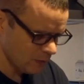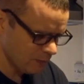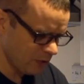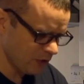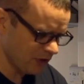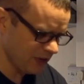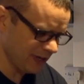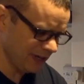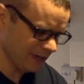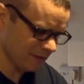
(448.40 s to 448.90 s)

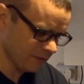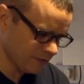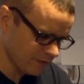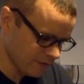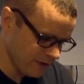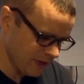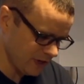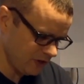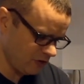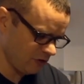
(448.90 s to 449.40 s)
put it in the
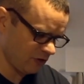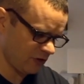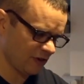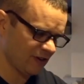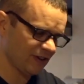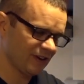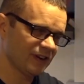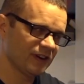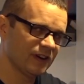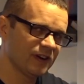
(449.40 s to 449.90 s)
fridge
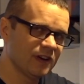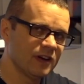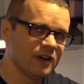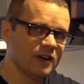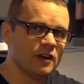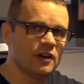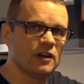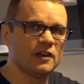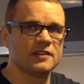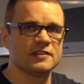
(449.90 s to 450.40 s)

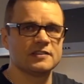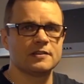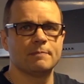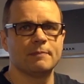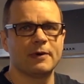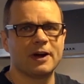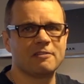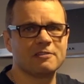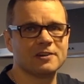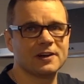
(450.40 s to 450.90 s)
to
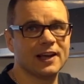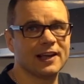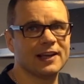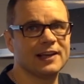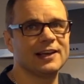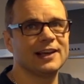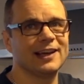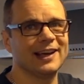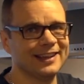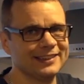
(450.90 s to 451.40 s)

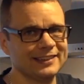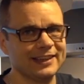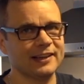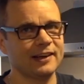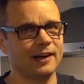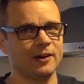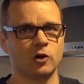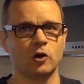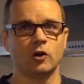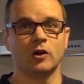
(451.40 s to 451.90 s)
marinate, and
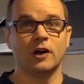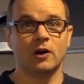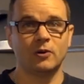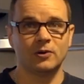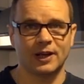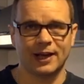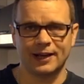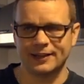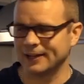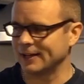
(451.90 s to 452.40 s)
then I've got to go
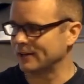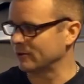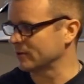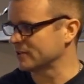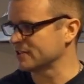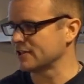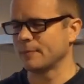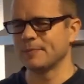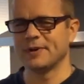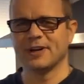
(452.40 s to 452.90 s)
lie down
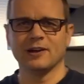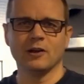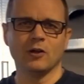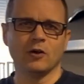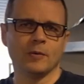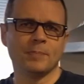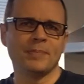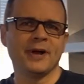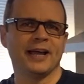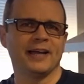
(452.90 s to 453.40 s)
because I'm in a
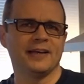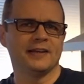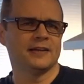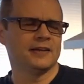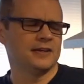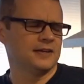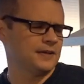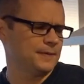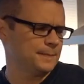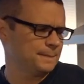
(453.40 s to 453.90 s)
lot of pain.
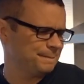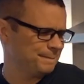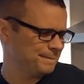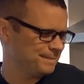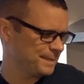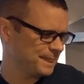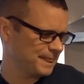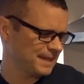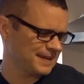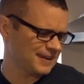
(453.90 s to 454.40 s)

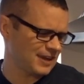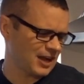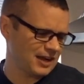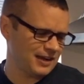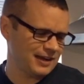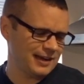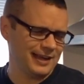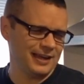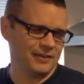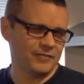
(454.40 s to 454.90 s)

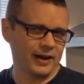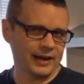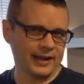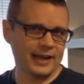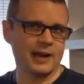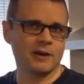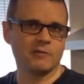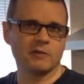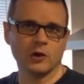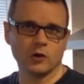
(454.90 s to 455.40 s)
If I
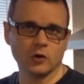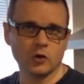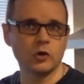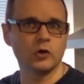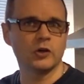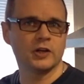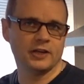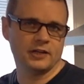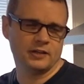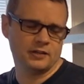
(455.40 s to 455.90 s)
carry on
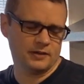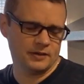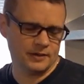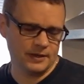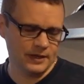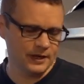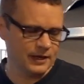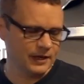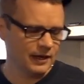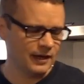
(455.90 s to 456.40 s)
cooking,
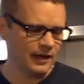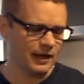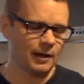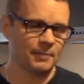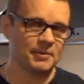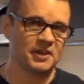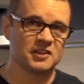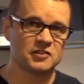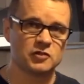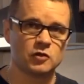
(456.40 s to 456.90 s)

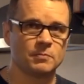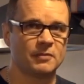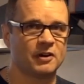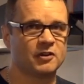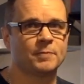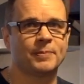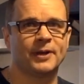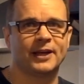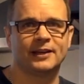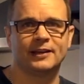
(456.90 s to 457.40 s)
I'll be in too
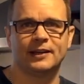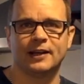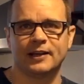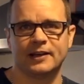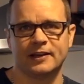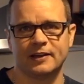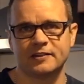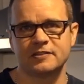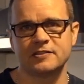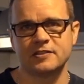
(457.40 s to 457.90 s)
much pain
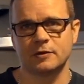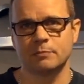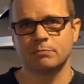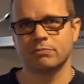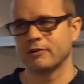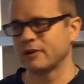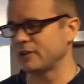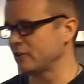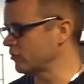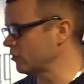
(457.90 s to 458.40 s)
later to
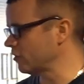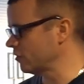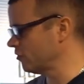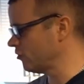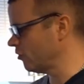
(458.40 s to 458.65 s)
preach at